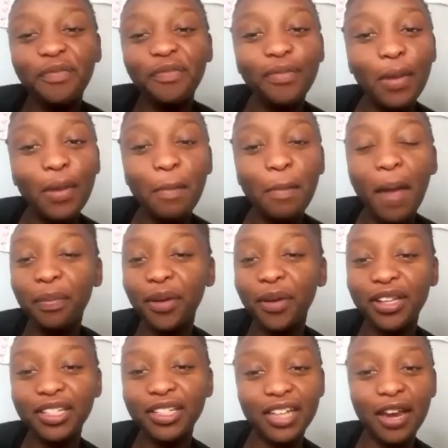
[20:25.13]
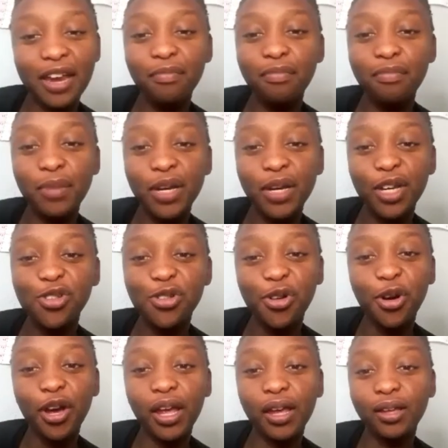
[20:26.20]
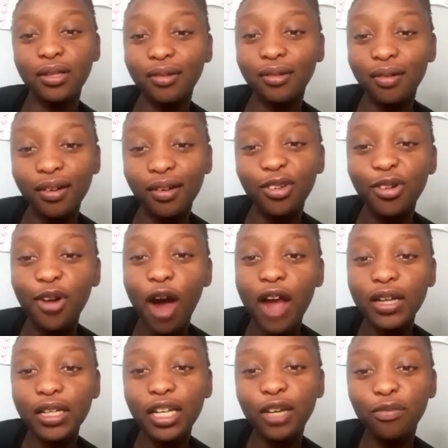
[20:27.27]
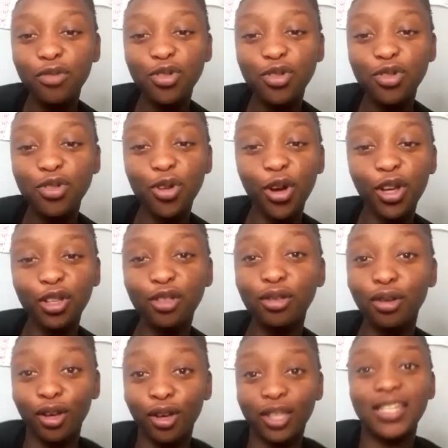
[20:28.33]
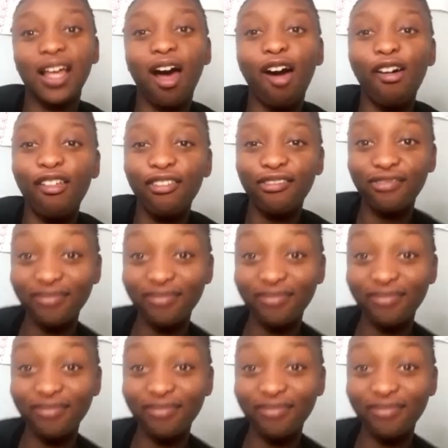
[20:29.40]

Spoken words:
My parents named me Joy, so you can't keep Joy to yourself.